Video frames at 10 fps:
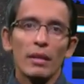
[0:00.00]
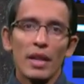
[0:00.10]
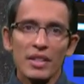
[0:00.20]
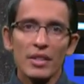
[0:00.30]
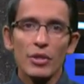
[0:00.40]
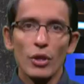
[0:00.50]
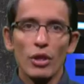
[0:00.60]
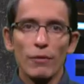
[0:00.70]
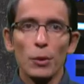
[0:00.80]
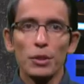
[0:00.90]
Let's consider
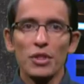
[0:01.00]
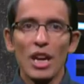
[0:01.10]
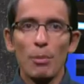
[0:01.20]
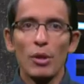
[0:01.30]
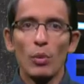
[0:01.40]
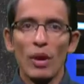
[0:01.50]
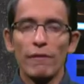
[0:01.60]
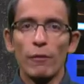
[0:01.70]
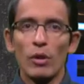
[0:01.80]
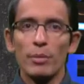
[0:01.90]
the voltage output
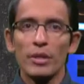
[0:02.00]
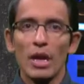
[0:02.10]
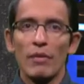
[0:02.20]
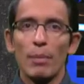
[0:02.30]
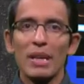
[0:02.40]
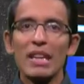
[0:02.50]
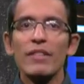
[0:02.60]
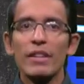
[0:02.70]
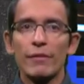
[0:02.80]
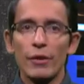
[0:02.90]
waveforms of a
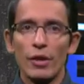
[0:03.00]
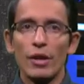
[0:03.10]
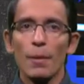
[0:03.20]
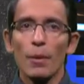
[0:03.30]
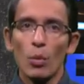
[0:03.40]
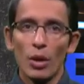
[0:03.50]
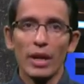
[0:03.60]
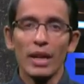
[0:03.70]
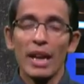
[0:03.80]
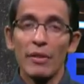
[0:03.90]
PV inverter
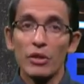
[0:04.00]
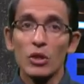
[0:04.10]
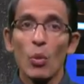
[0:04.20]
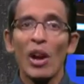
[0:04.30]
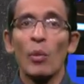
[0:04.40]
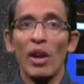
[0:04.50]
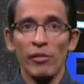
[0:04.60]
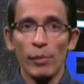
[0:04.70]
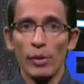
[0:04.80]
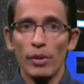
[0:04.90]
working in the square
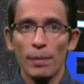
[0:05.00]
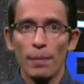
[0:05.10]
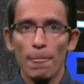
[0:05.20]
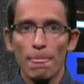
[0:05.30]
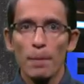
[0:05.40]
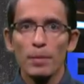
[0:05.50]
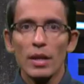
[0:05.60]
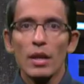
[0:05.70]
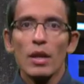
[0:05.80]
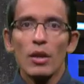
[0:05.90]
wave mode.
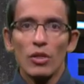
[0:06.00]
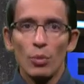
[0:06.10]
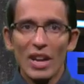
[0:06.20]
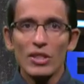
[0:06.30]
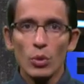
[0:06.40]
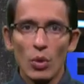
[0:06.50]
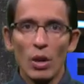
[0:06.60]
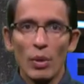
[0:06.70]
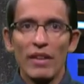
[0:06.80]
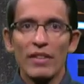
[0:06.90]
The red square
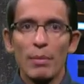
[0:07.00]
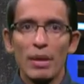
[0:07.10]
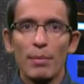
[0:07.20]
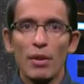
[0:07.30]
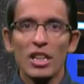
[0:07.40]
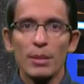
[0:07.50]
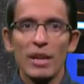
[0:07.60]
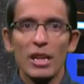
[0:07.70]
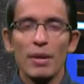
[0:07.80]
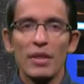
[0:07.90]
wave can be
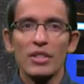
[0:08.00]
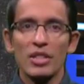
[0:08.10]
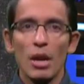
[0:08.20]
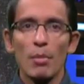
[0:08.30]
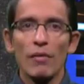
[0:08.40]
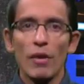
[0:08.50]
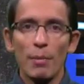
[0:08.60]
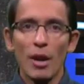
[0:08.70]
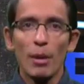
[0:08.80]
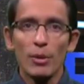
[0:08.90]
approximated by the sum of
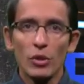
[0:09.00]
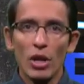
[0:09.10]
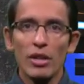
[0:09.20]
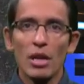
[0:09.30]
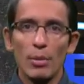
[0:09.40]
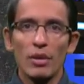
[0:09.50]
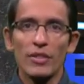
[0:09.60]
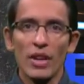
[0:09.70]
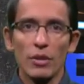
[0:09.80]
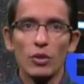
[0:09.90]
an arbitrary number of
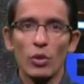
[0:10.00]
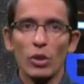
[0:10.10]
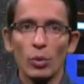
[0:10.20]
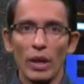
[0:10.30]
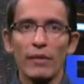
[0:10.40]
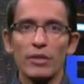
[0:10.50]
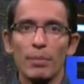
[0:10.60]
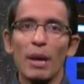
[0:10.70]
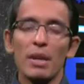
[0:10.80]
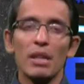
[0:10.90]
sinusoidal waves
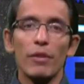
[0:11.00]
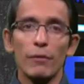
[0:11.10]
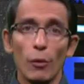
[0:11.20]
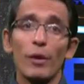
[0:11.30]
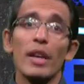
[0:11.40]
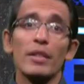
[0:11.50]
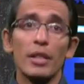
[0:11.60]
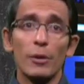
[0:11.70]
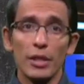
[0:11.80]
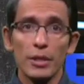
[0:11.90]
by mean of the Fourier
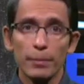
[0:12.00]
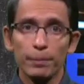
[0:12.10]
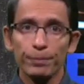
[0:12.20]
series.